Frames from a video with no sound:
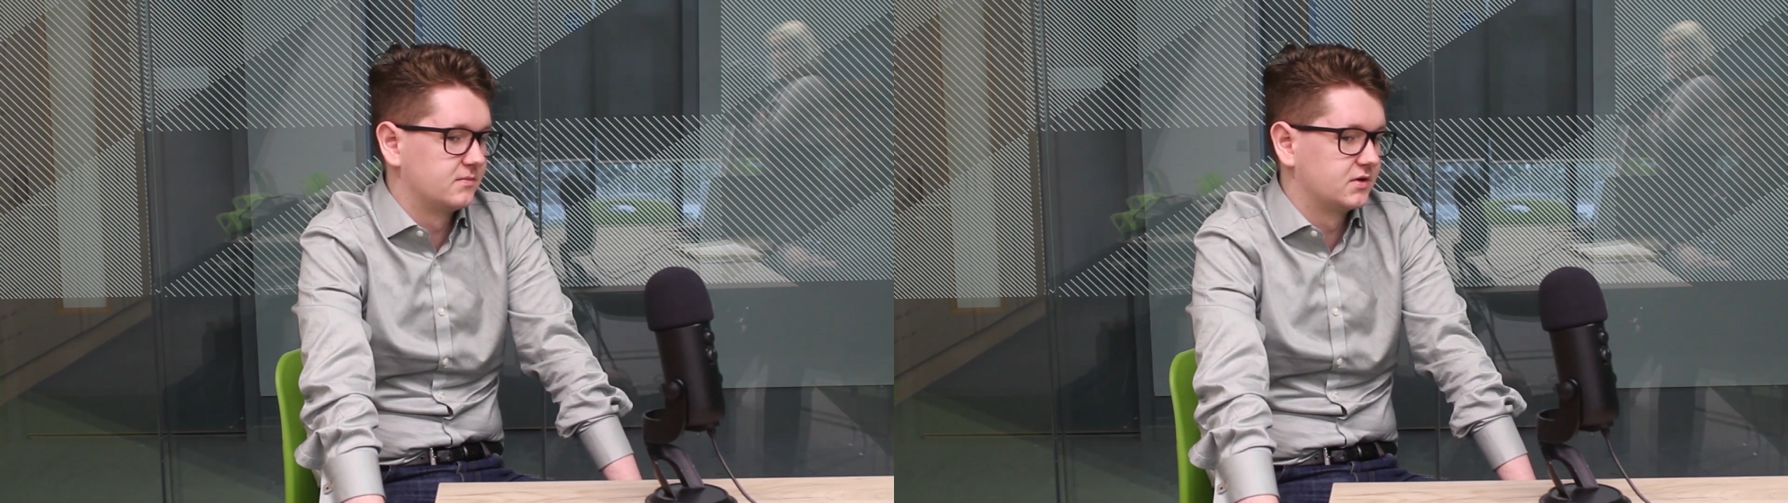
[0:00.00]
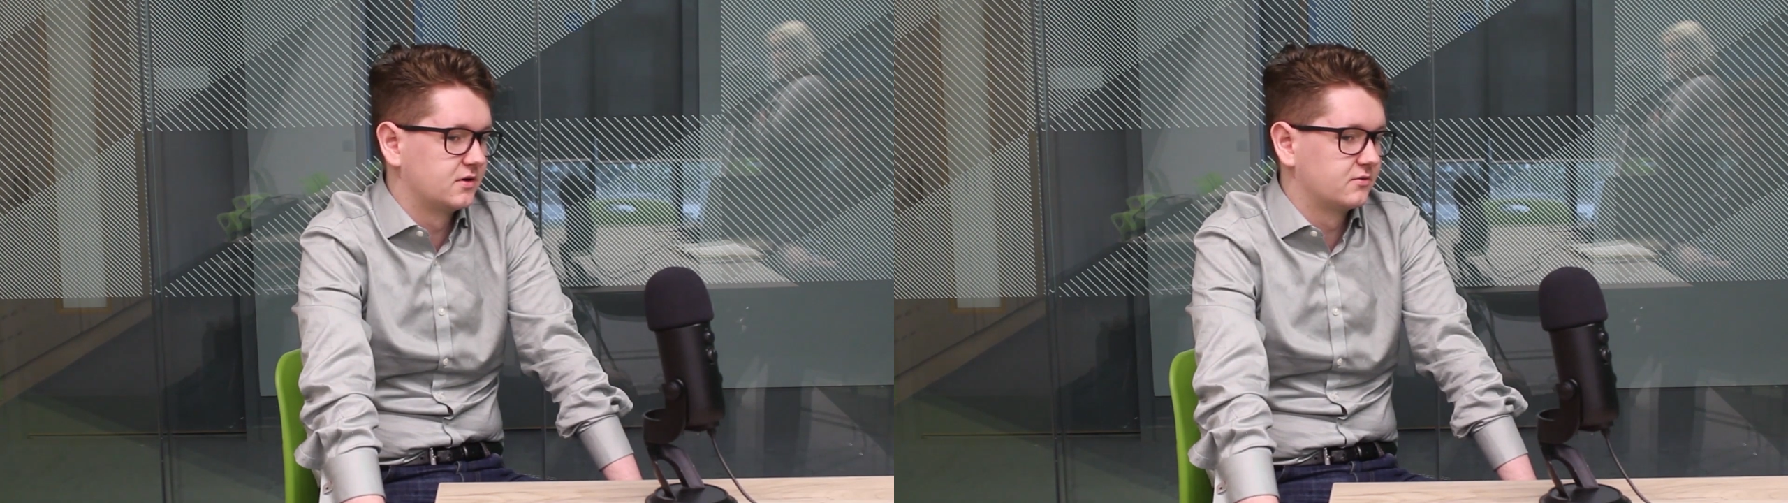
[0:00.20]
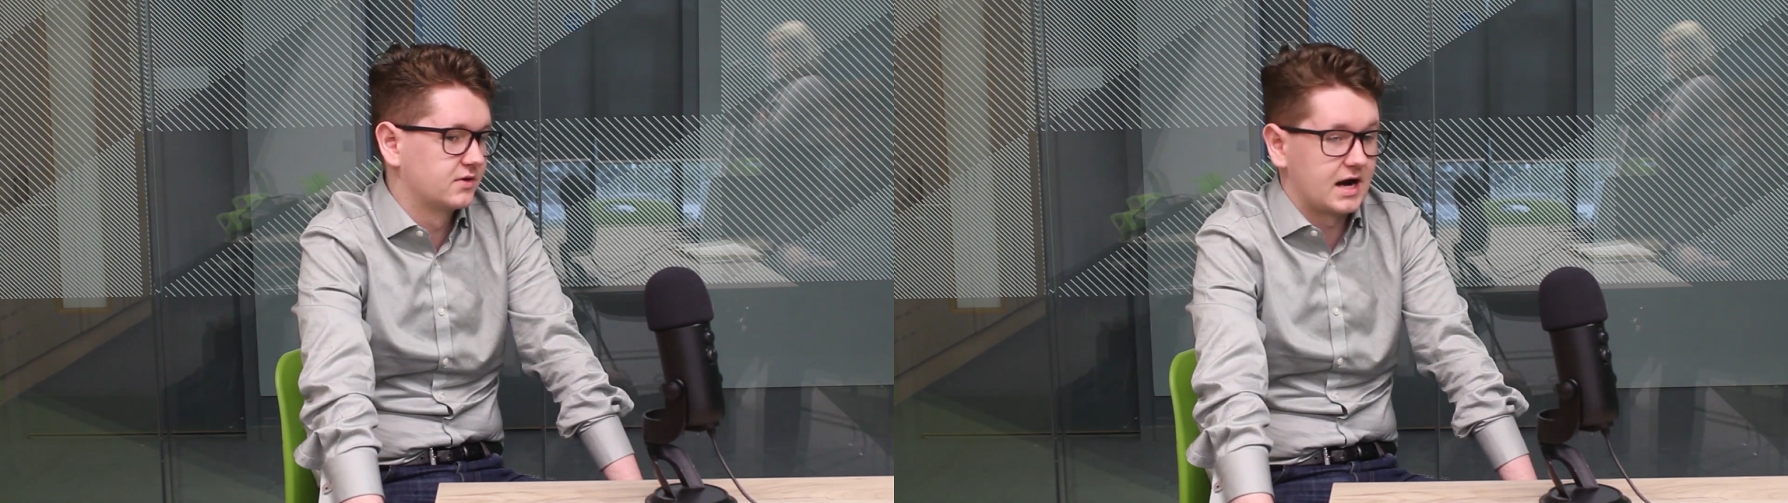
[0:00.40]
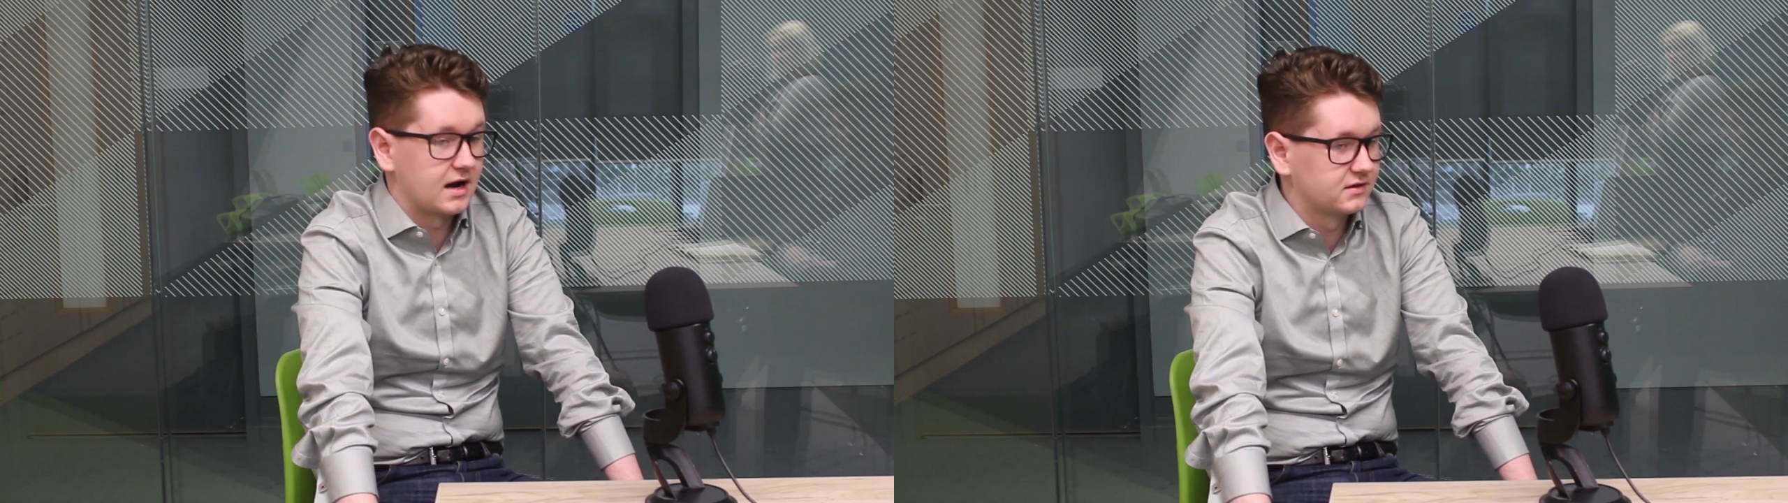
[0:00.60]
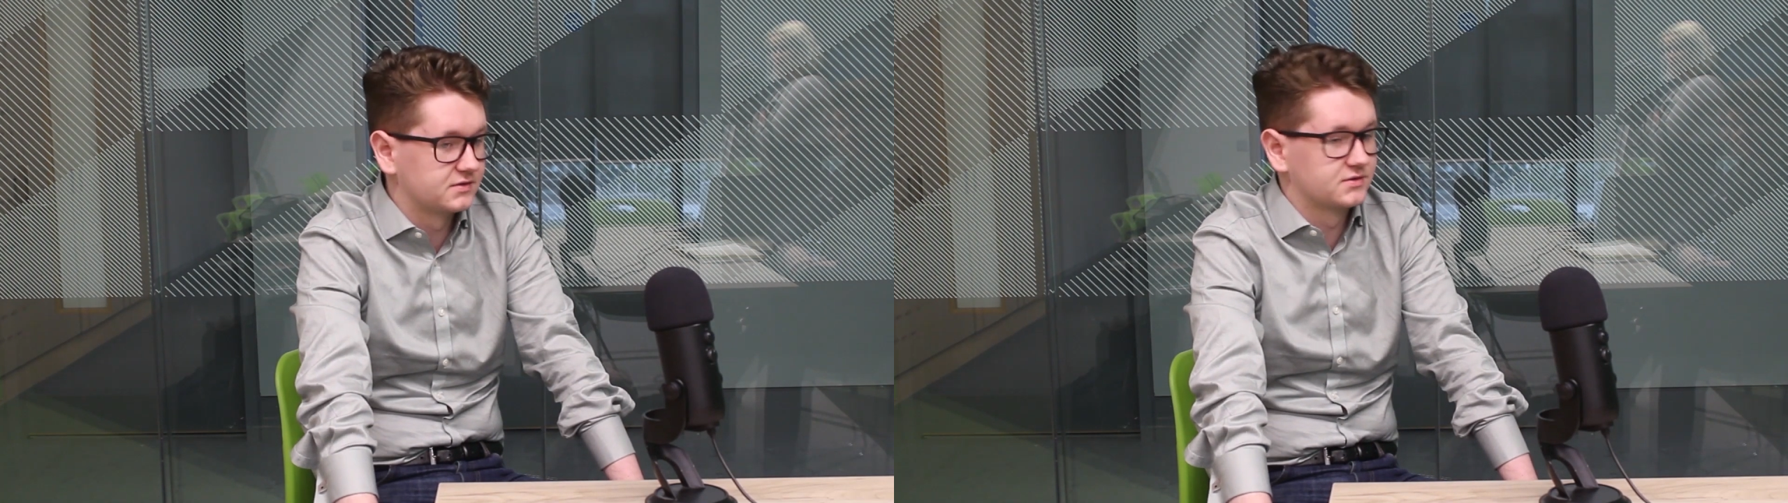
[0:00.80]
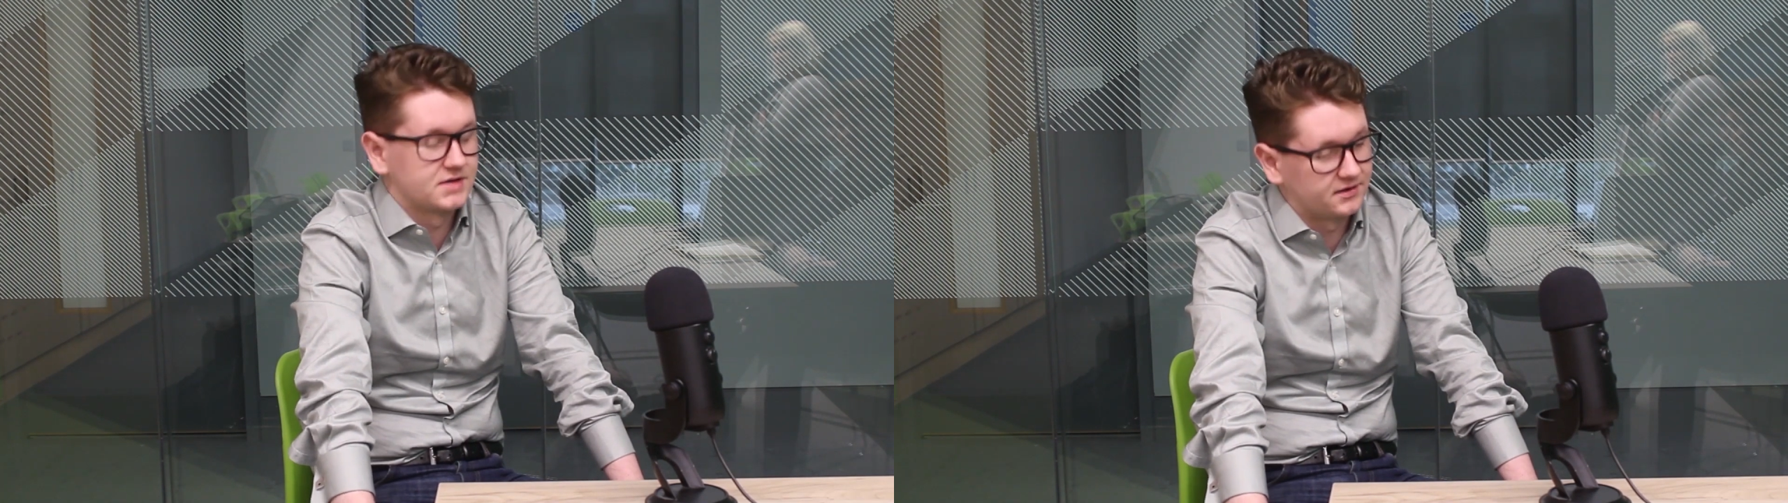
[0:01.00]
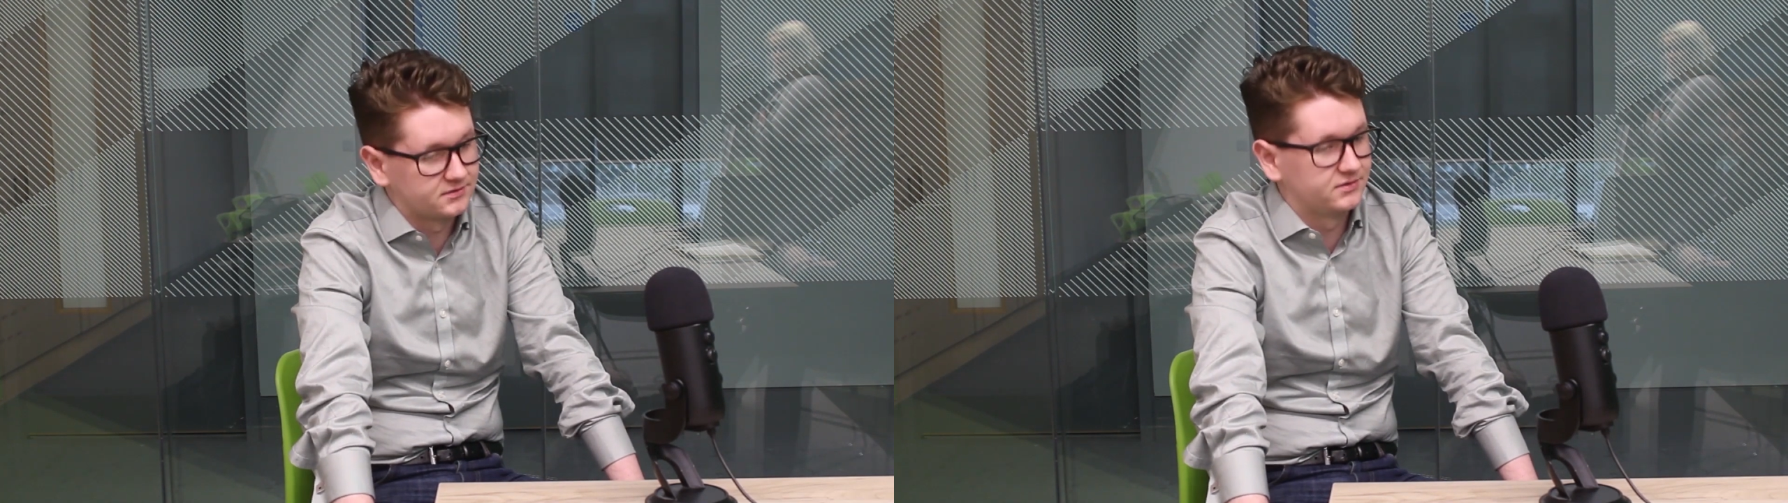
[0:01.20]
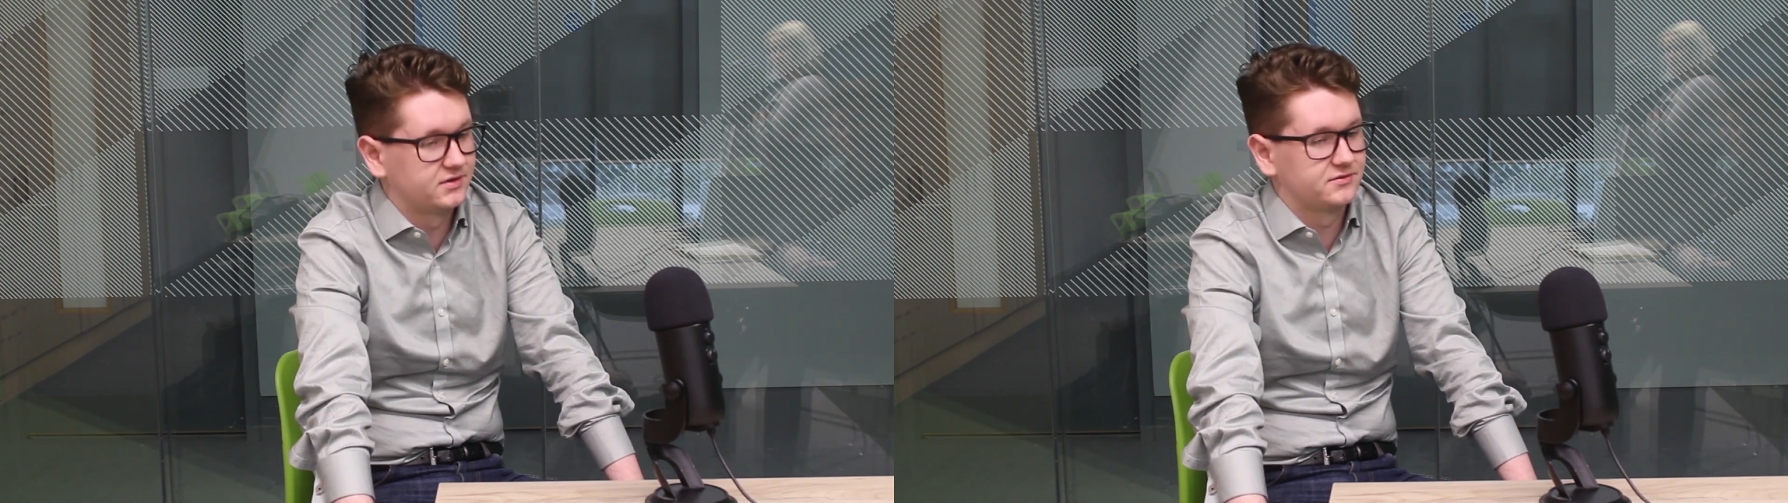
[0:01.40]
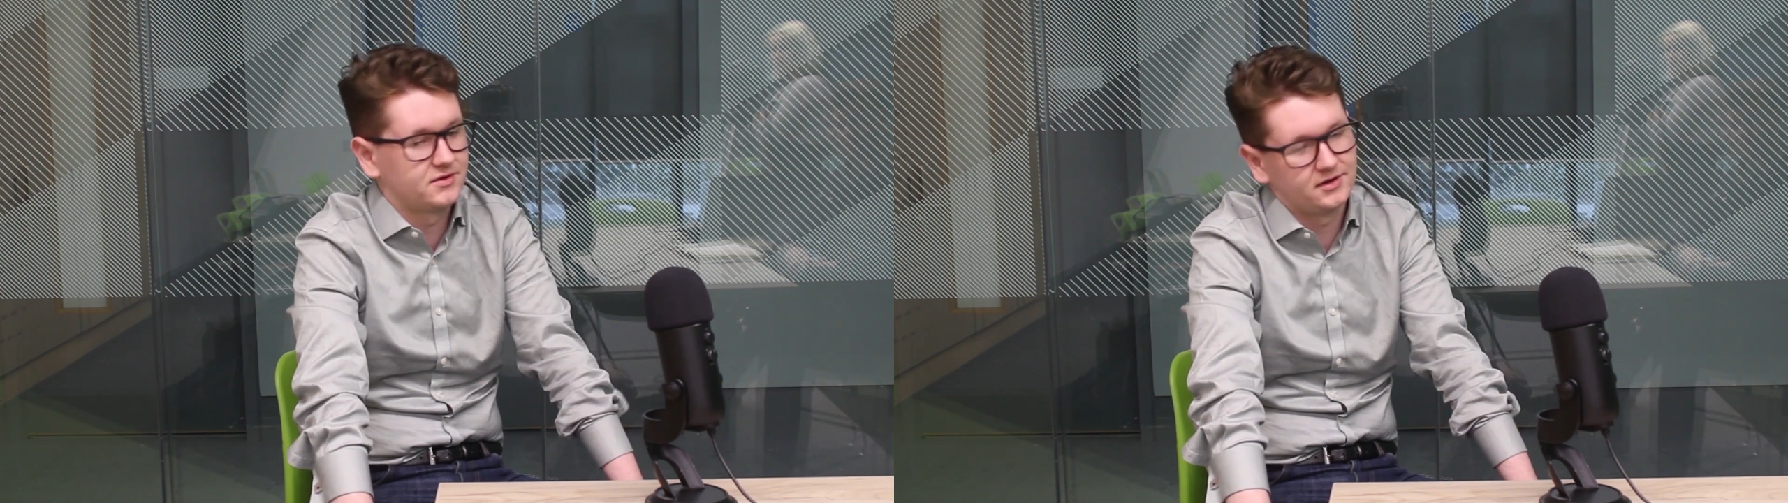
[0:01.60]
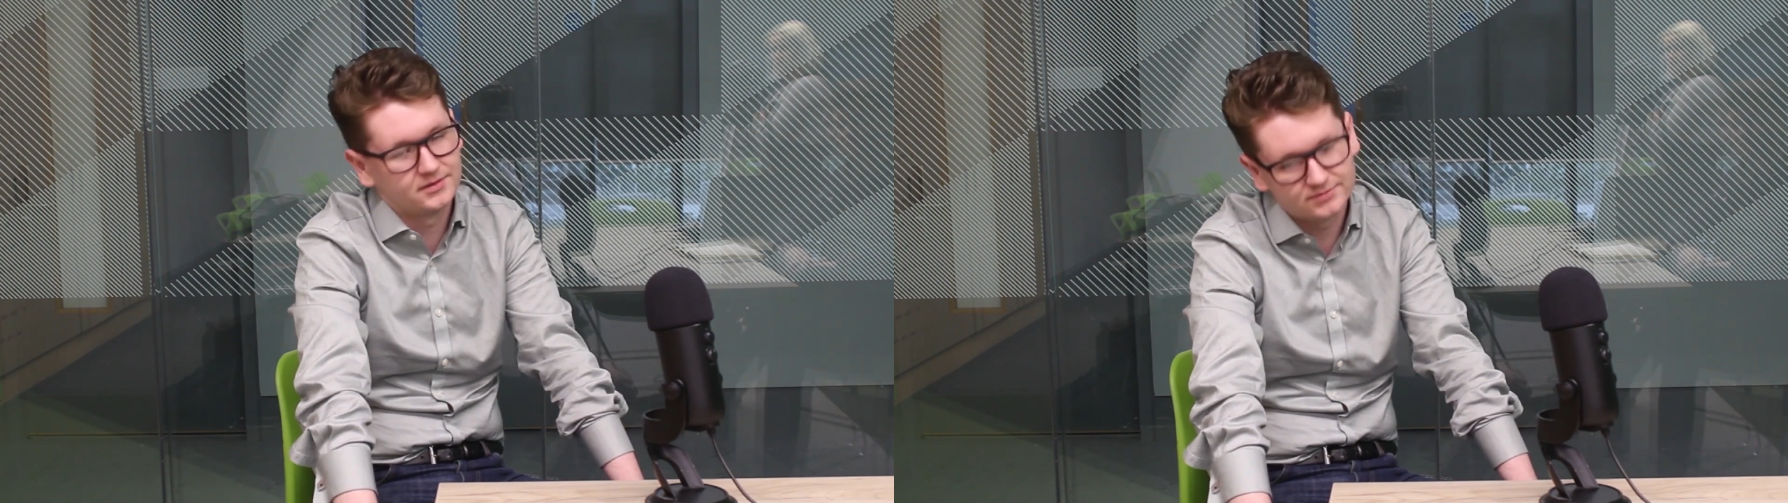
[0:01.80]
you know, regardless, doesn't have to be Fianna
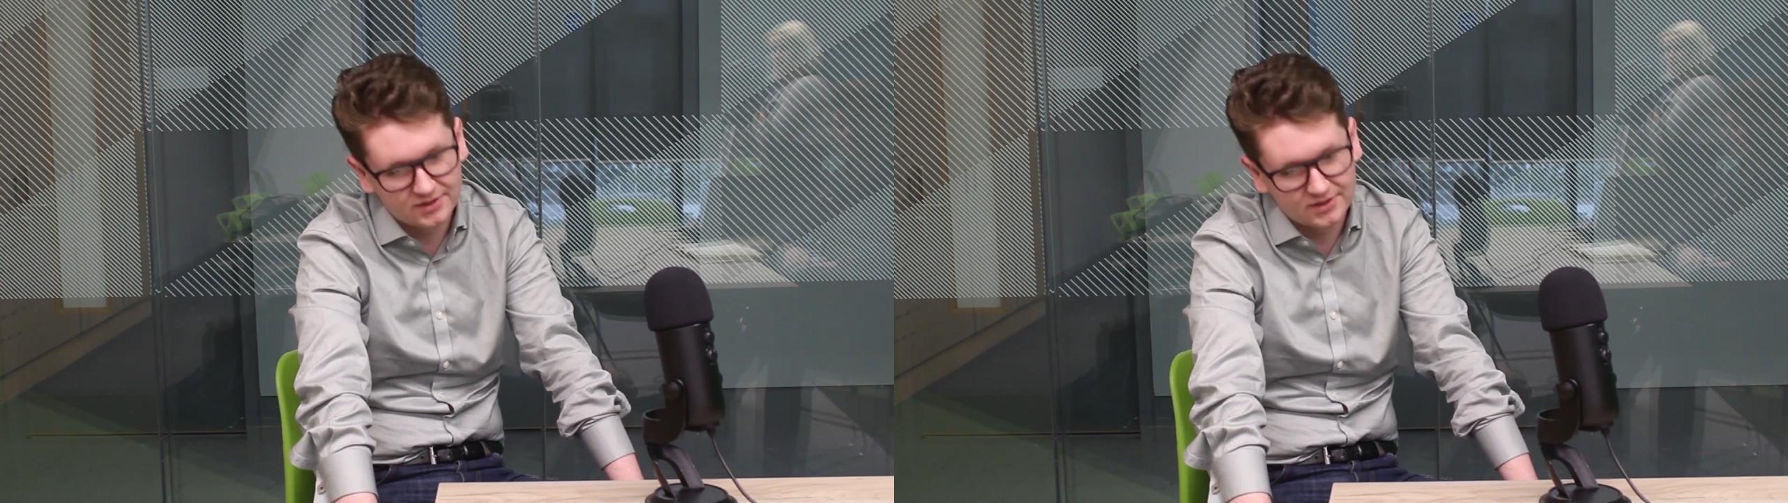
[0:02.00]
Fáil.